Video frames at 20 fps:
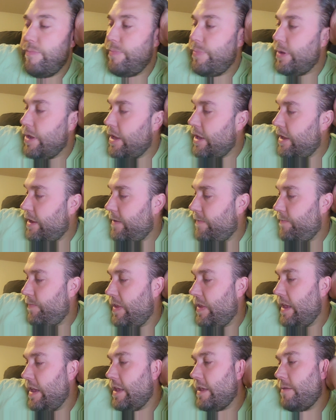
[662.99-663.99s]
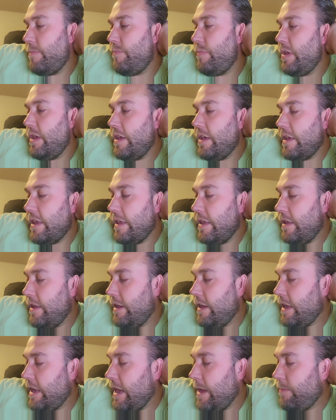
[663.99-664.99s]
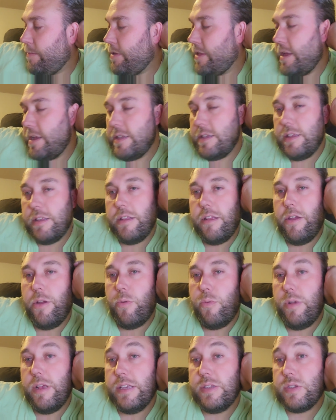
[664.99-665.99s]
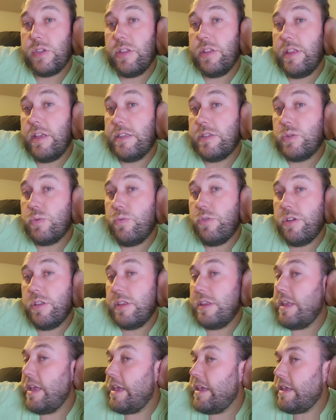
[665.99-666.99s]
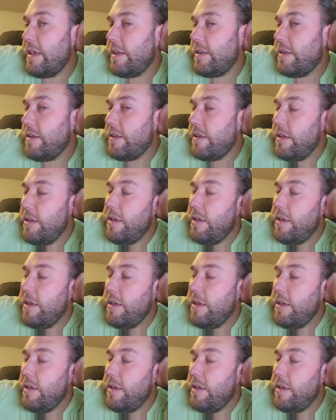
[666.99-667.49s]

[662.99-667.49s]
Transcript: but it can be a gamble at a risk that's worth taking.